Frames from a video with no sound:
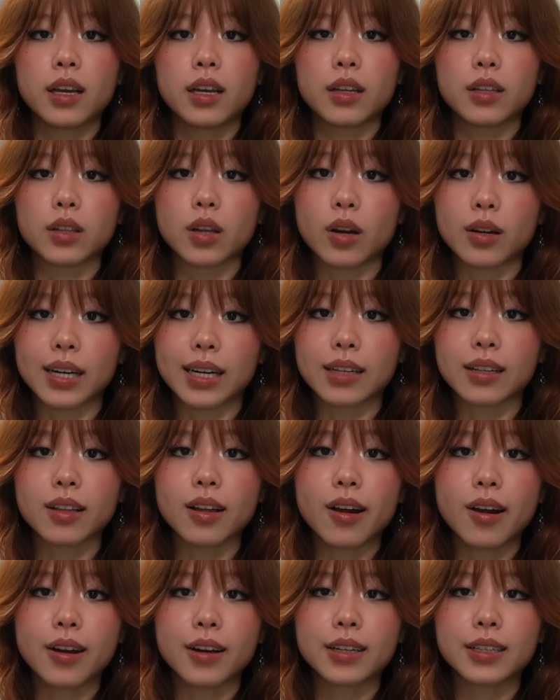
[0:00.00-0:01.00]
Laura
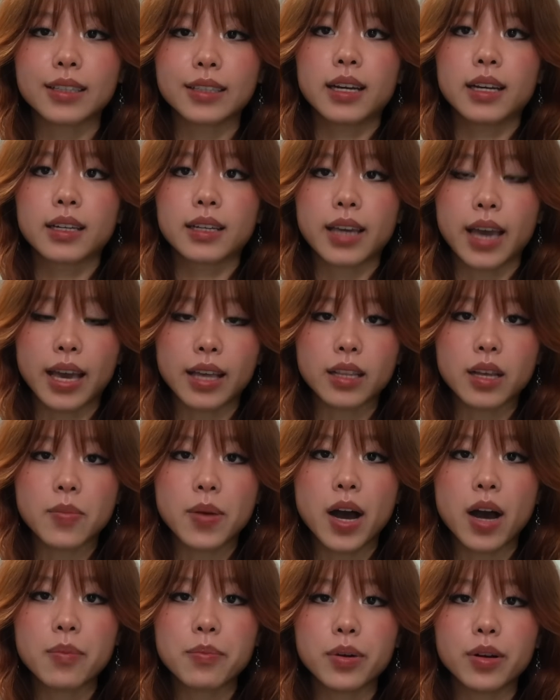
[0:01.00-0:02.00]
Clark, Caleb
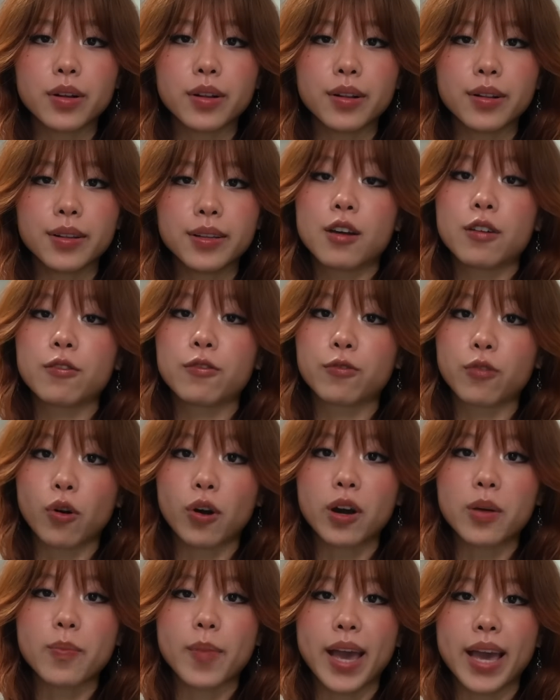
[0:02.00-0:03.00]
Humble,
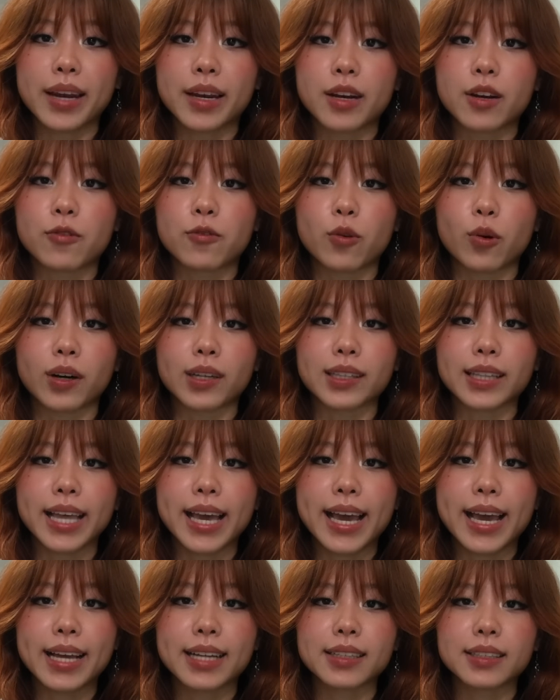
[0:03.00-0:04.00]
Foreign Man in a Foreign
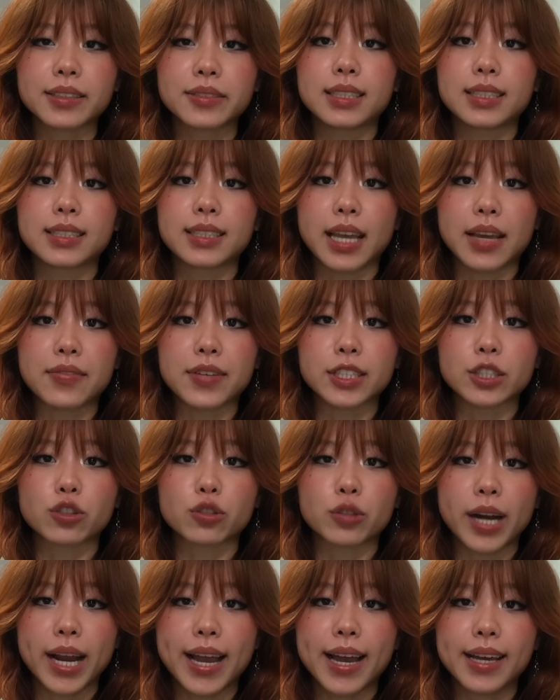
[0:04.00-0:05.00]
Land, Davis
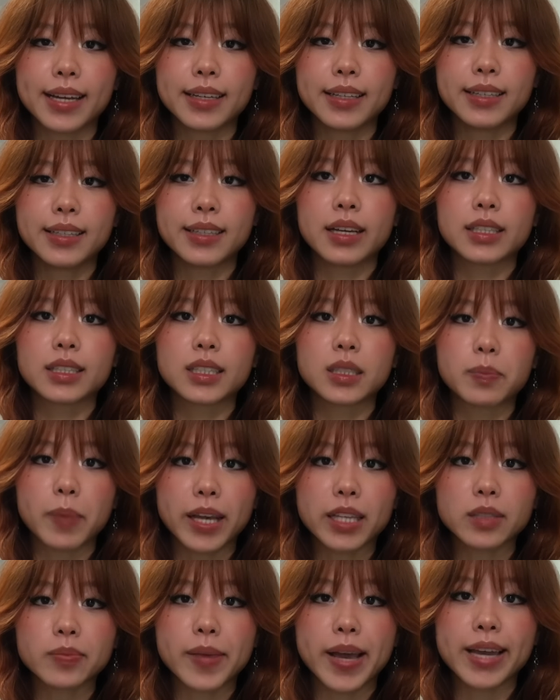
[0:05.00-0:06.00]
Tran,
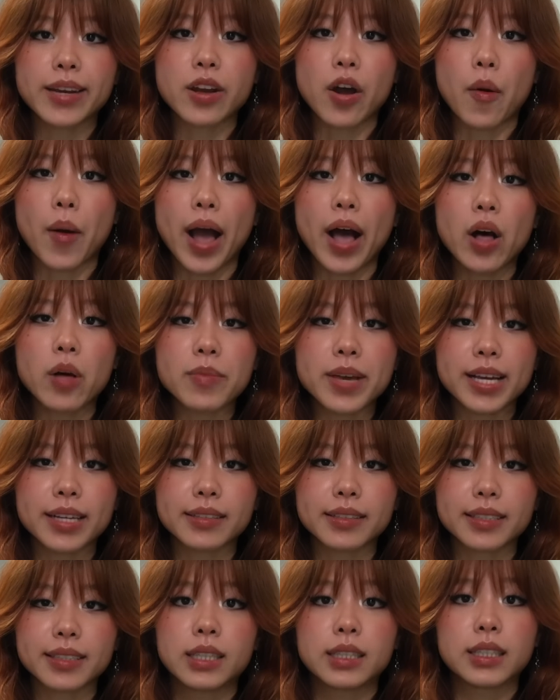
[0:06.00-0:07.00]
Spaceman No
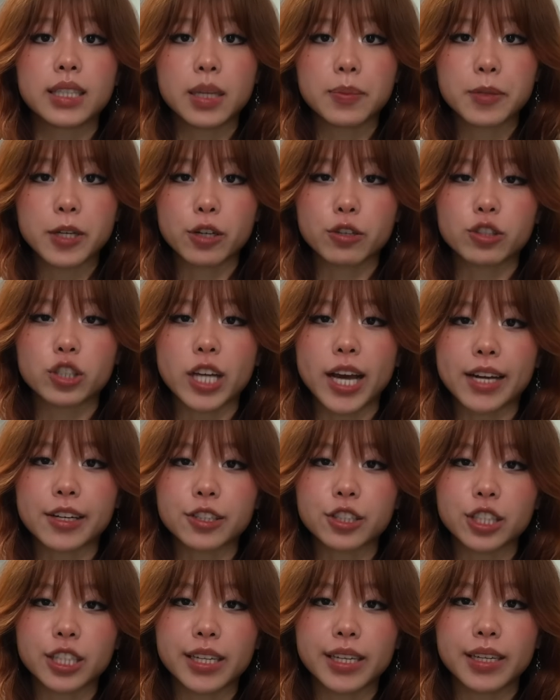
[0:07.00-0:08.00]
Helmet, Deep Toe
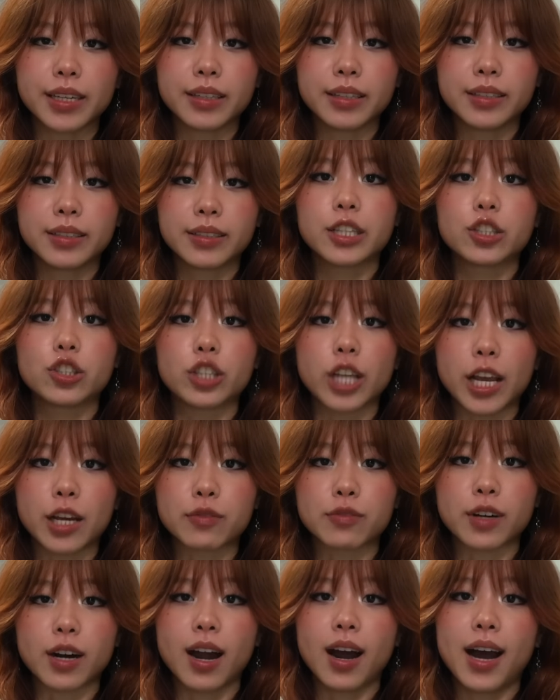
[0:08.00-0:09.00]
Chatterjee, Jake
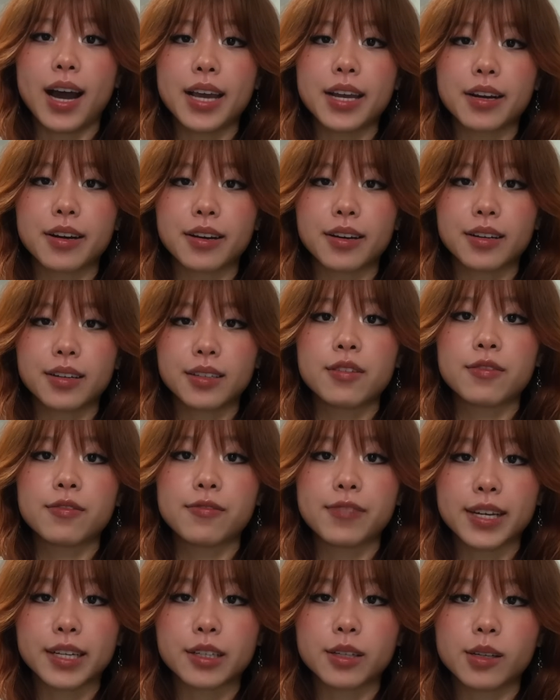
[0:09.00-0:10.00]
for Hire,
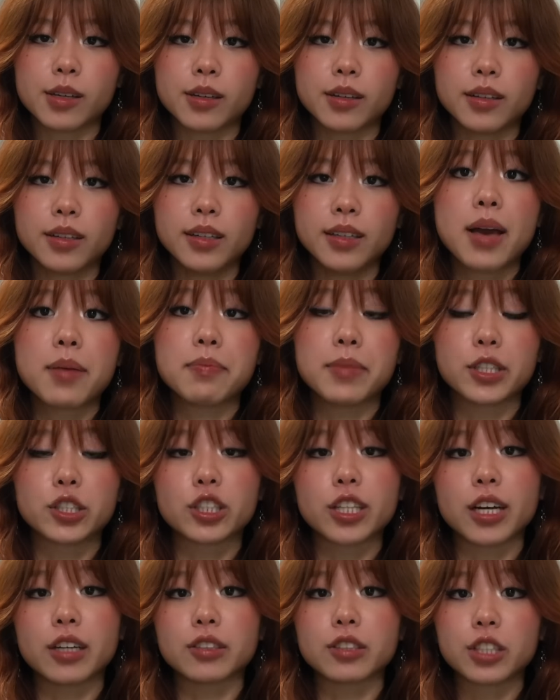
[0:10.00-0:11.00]
Fickle,
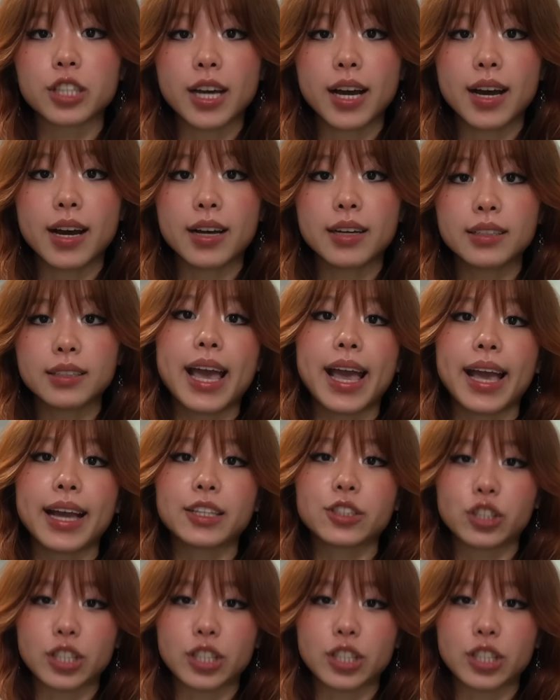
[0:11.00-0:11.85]
Michelle Jia, and